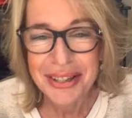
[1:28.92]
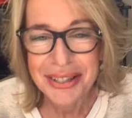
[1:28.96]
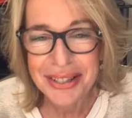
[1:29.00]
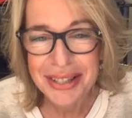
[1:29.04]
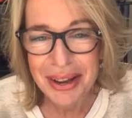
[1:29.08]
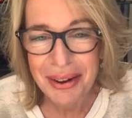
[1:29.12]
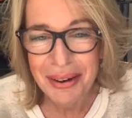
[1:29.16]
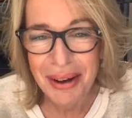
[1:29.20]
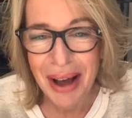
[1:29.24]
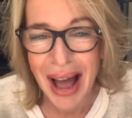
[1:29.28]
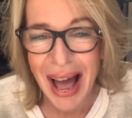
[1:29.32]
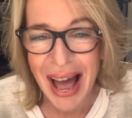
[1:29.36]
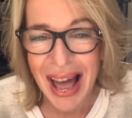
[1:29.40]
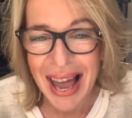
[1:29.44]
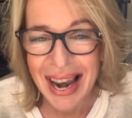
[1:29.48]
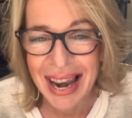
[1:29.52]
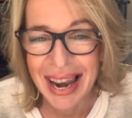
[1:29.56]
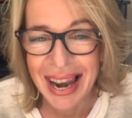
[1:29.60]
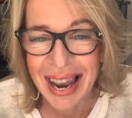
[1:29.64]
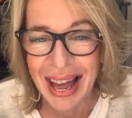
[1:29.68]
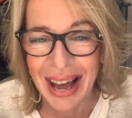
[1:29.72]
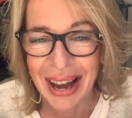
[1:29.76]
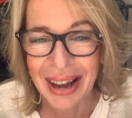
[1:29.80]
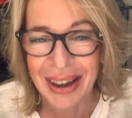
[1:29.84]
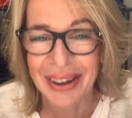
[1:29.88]
So
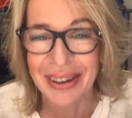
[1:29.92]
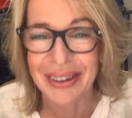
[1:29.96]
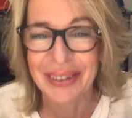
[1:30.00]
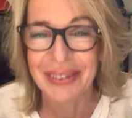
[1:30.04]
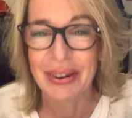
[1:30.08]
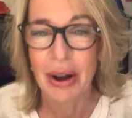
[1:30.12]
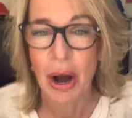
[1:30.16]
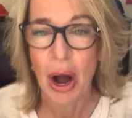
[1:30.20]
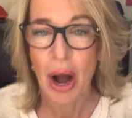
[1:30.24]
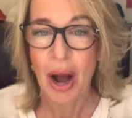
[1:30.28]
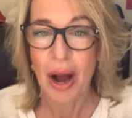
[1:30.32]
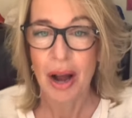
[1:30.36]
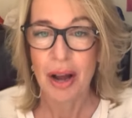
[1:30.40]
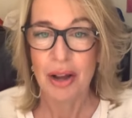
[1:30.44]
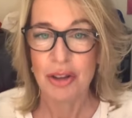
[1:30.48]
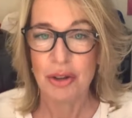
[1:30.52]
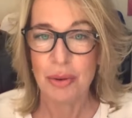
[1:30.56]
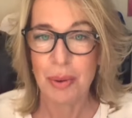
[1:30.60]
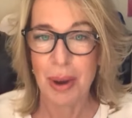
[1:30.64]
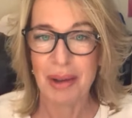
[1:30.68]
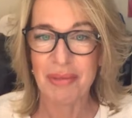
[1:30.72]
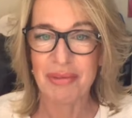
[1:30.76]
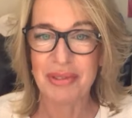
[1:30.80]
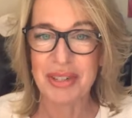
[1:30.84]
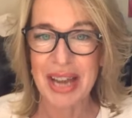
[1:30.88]
hello,
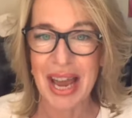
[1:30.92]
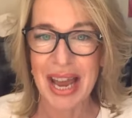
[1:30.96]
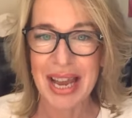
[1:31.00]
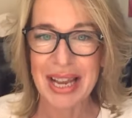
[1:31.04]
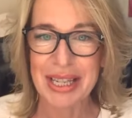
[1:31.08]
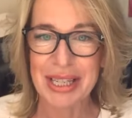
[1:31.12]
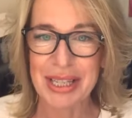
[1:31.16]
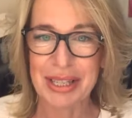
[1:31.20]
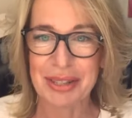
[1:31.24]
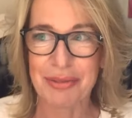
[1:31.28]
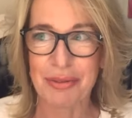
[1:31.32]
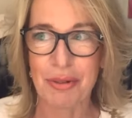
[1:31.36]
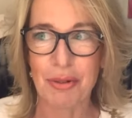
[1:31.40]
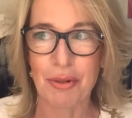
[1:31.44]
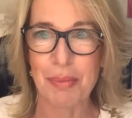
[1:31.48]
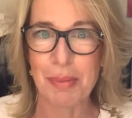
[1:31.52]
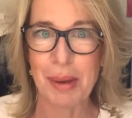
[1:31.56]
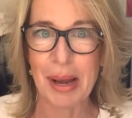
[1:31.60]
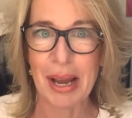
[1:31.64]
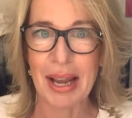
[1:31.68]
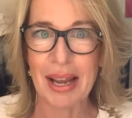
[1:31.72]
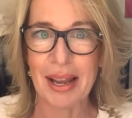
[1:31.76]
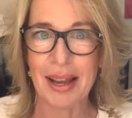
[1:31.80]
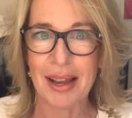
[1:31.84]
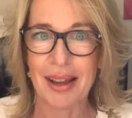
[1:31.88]
you have dates for
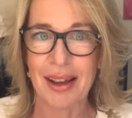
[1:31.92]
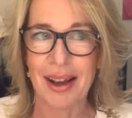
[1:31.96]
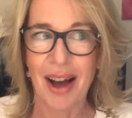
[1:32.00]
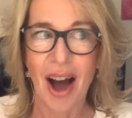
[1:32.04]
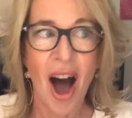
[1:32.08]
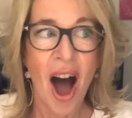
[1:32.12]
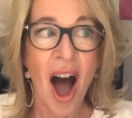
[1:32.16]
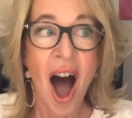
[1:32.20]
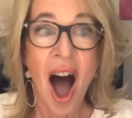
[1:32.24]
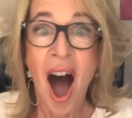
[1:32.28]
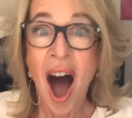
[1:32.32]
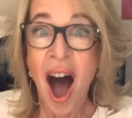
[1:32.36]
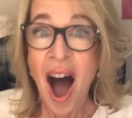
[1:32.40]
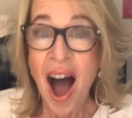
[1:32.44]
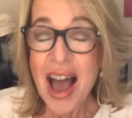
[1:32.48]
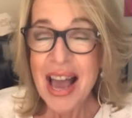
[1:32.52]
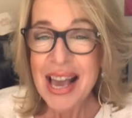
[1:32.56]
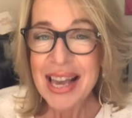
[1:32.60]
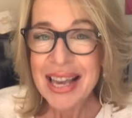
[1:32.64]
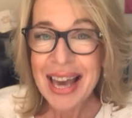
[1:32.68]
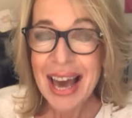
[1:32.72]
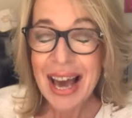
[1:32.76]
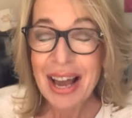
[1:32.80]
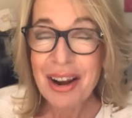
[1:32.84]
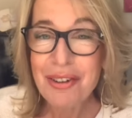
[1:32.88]
me.
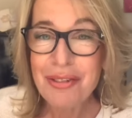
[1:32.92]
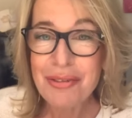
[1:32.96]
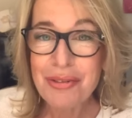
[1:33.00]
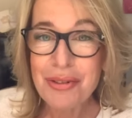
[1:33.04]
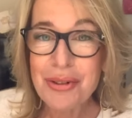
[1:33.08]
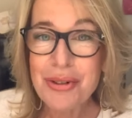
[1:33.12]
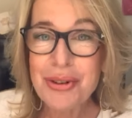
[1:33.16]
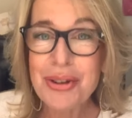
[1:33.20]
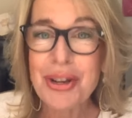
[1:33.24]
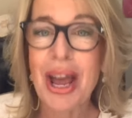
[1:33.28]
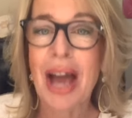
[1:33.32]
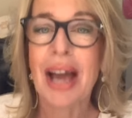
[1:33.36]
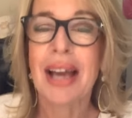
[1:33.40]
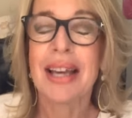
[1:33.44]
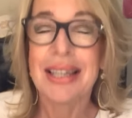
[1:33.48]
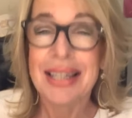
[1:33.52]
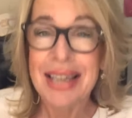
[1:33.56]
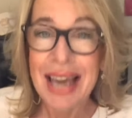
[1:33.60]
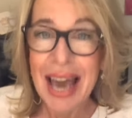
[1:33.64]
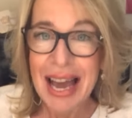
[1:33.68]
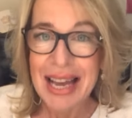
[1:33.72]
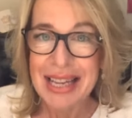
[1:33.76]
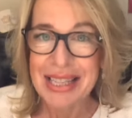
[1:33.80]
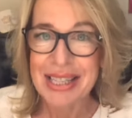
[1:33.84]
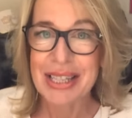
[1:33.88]
In California,
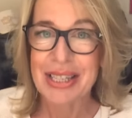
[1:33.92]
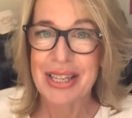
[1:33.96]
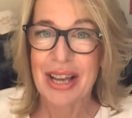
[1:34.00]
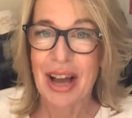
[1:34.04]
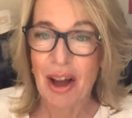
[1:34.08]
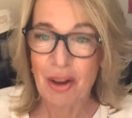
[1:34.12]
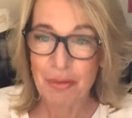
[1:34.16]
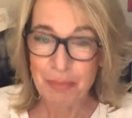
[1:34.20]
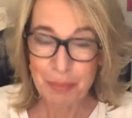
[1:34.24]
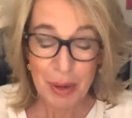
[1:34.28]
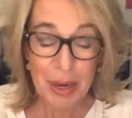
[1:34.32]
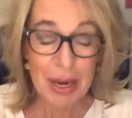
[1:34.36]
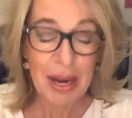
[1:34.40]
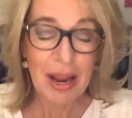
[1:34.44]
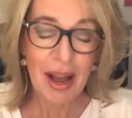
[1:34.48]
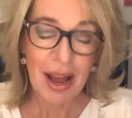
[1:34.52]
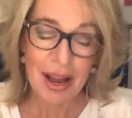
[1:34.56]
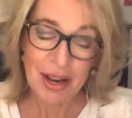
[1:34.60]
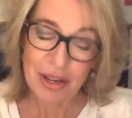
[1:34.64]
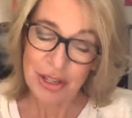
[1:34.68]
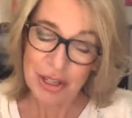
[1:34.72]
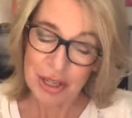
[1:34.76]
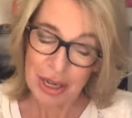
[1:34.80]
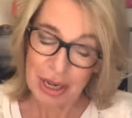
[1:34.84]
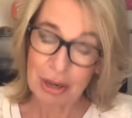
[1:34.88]
yes, I've been,
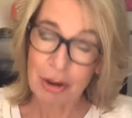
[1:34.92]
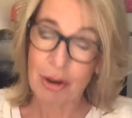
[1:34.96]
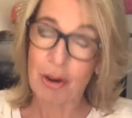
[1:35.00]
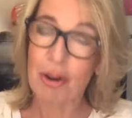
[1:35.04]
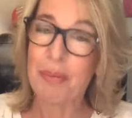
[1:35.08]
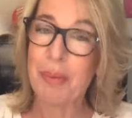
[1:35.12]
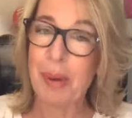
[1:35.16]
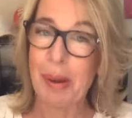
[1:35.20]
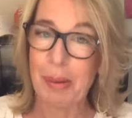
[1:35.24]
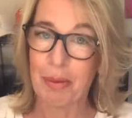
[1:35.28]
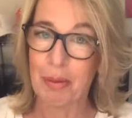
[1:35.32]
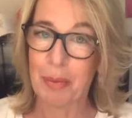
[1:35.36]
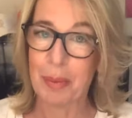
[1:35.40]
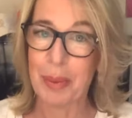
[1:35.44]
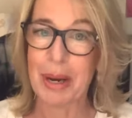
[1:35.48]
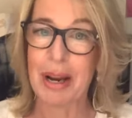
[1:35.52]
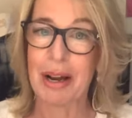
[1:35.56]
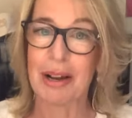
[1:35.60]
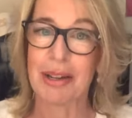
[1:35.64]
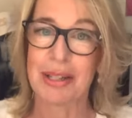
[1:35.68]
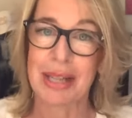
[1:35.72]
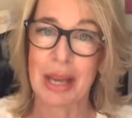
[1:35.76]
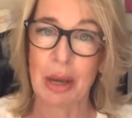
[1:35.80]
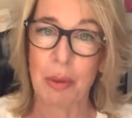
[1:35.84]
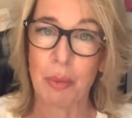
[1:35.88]
actually a lot of people have been
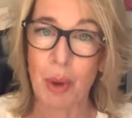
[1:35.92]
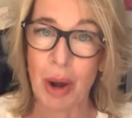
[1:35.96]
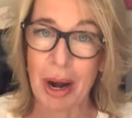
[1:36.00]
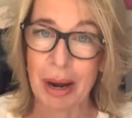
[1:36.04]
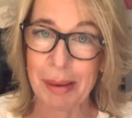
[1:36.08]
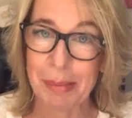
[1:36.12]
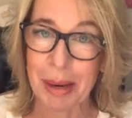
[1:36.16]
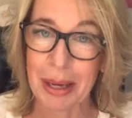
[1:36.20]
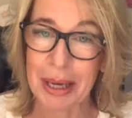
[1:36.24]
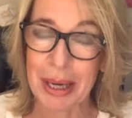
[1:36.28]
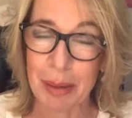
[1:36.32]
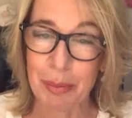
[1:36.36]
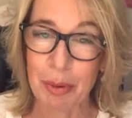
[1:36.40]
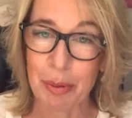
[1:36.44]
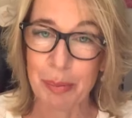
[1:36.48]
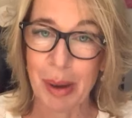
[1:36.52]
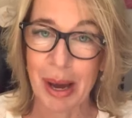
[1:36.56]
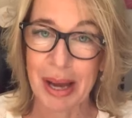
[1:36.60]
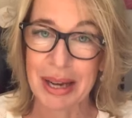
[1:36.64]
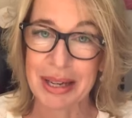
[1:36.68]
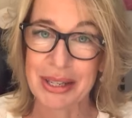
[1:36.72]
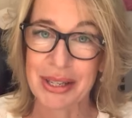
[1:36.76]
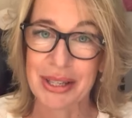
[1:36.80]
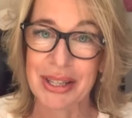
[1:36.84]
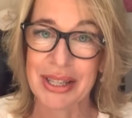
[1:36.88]
asking when am I coming
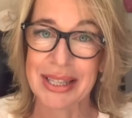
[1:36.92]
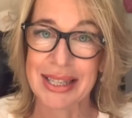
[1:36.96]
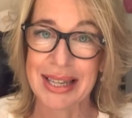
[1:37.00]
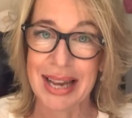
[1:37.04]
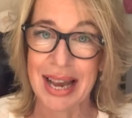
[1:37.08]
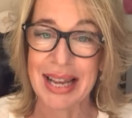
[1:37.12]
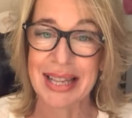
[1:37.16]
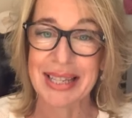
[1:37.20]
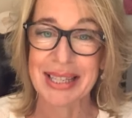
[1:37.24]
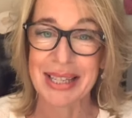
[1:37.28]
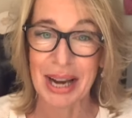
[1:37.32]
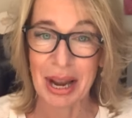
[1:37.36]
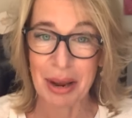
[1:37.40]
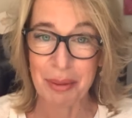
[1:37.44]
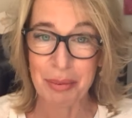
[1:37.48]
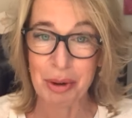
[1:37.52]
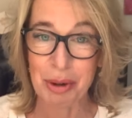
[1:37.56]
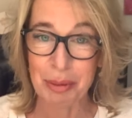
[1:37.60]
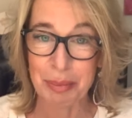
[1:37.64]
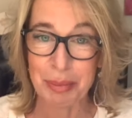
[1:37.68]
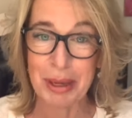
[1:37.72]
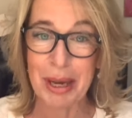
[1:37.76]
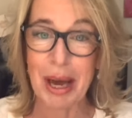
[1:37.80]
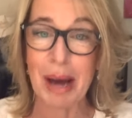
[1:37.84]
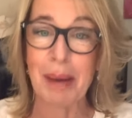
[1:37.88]
back to the States, and I
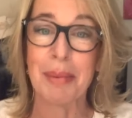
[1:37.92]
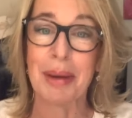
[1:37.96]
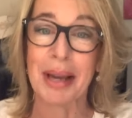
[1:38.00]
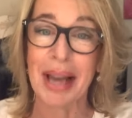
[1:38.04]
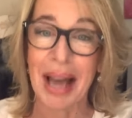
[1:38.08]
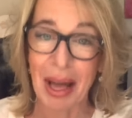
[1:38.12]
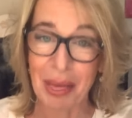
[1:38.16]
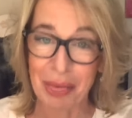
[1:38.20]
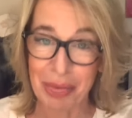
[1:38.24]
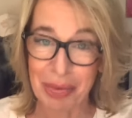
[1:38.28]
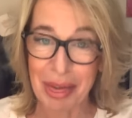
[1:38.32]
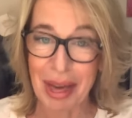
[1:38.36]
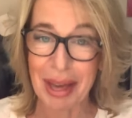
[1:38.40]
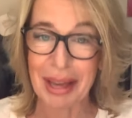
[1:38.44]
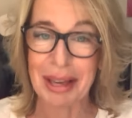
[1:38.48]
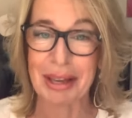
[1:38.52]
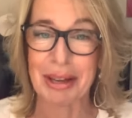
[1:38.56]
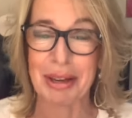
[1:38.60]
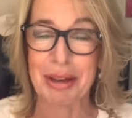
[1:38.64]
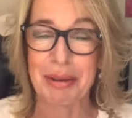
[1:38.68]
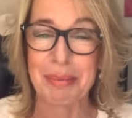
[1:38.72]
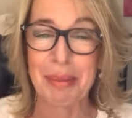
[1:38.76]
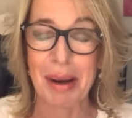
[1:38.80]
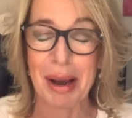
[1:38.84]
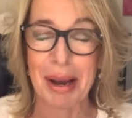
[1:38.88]
will be coming, and
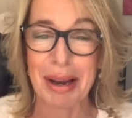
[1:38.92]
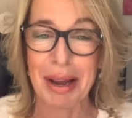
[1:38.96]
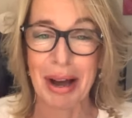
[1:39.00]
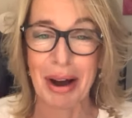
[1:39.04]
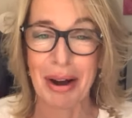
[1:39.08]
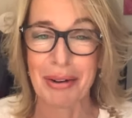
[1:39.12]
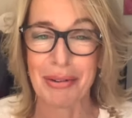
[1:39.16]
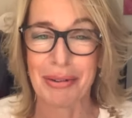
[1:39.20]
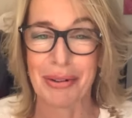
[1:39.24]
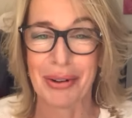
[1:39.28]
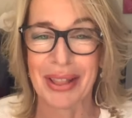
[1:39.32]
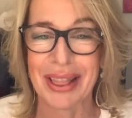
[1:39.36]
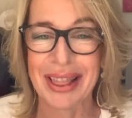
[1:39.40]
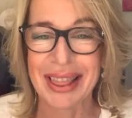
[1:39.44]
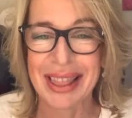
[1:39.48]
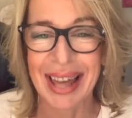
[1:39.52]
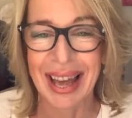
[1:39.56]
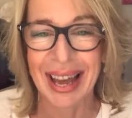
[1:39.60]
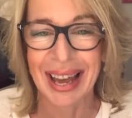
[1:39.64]
thank you, my love.